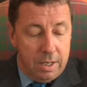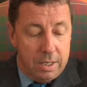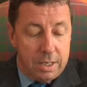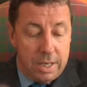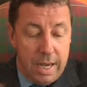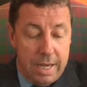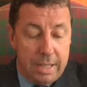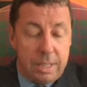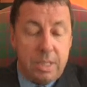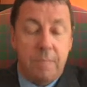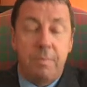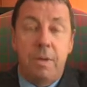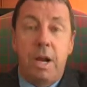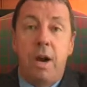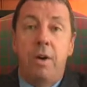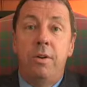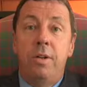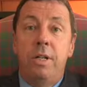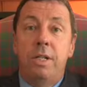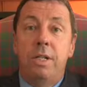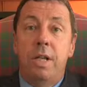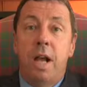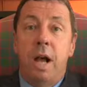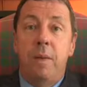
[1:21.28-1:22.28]
Take some
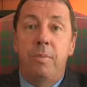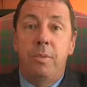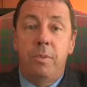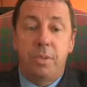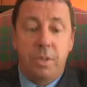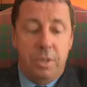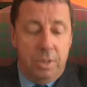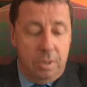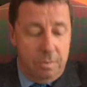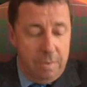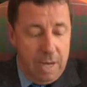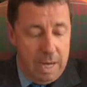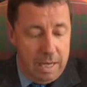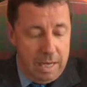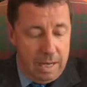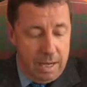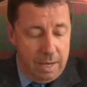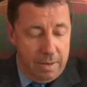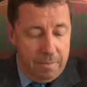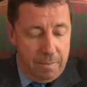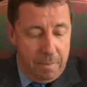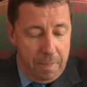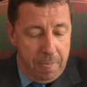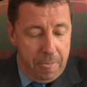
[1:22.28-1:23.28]
current examples in the
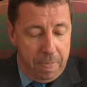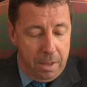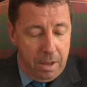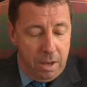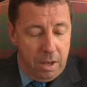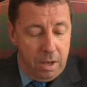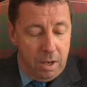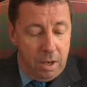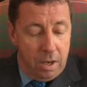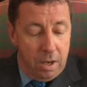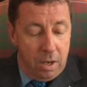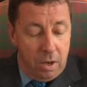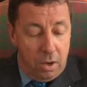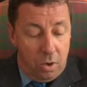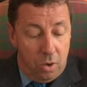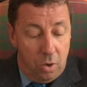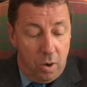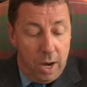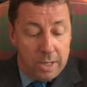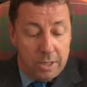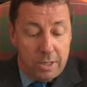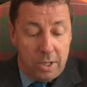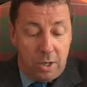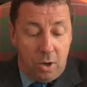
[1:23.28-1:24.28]
media. Who
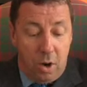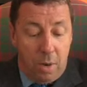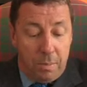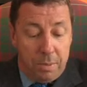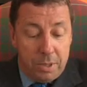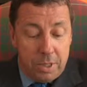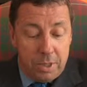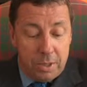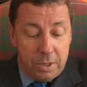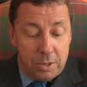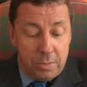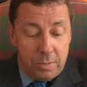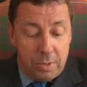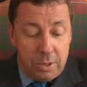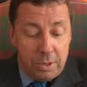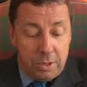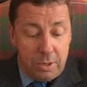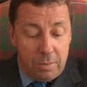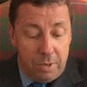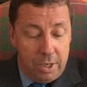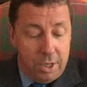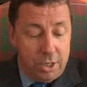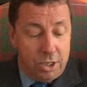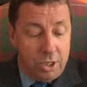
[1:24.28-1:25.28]
has the competence within
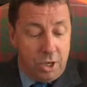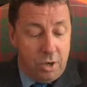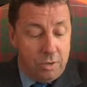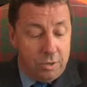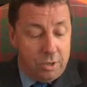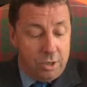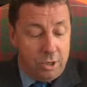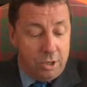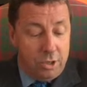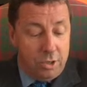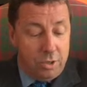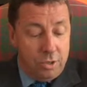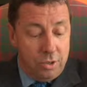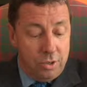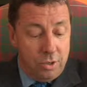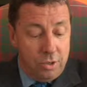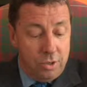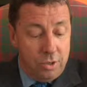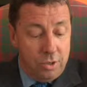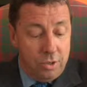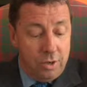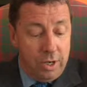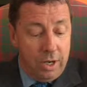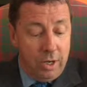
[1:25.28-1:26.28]
the British
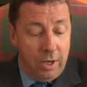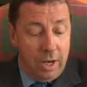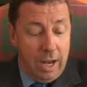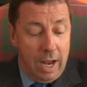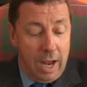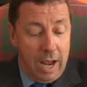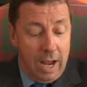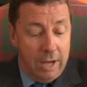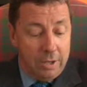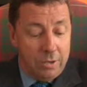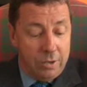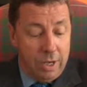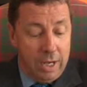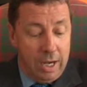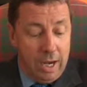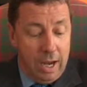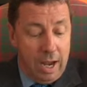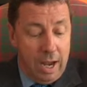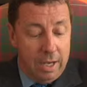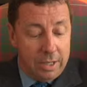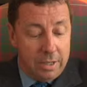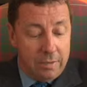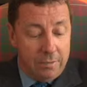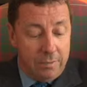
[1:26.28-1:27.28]
Constitution to trigger
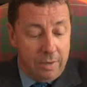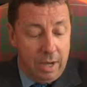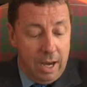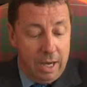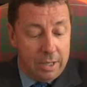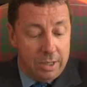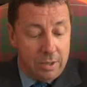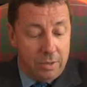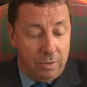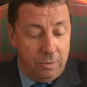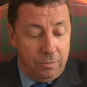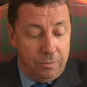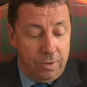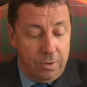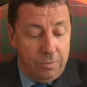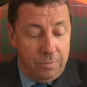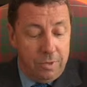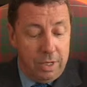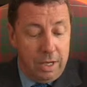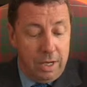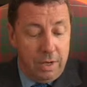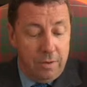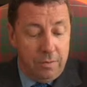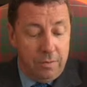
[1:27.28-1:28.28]
Article
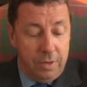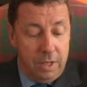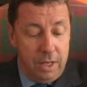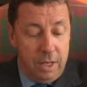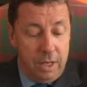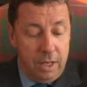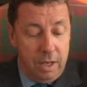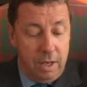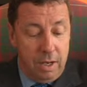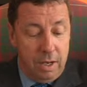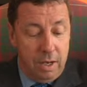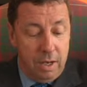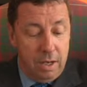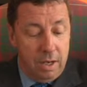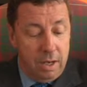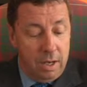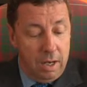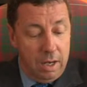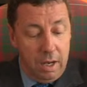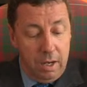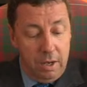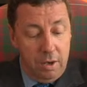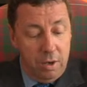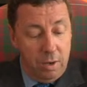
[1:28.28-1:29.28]
50 of the
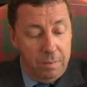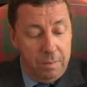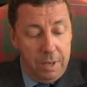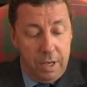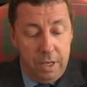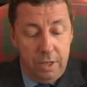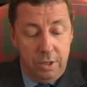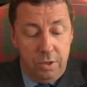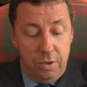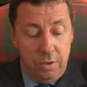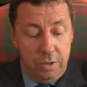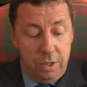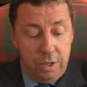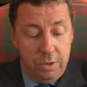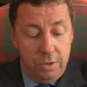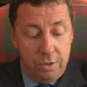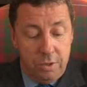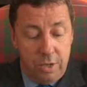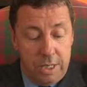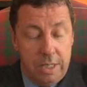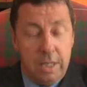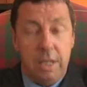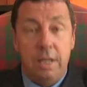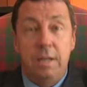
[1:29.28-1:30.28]
European Union
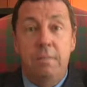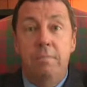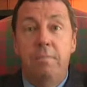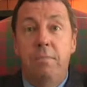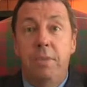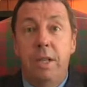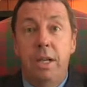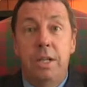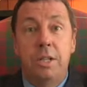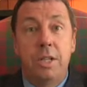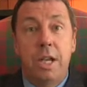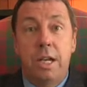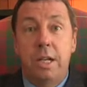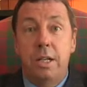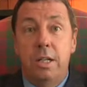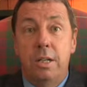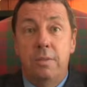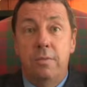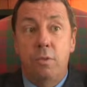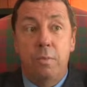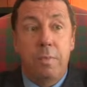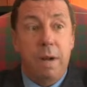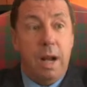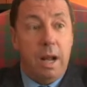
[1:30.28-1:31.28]
Treaty, the
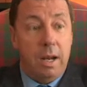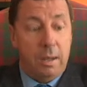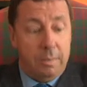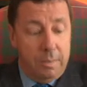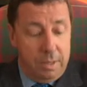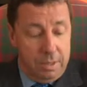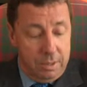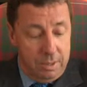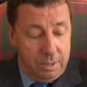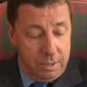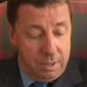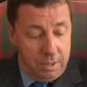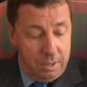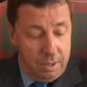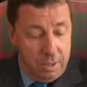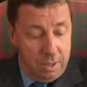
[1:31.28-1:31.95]
executive or parliament?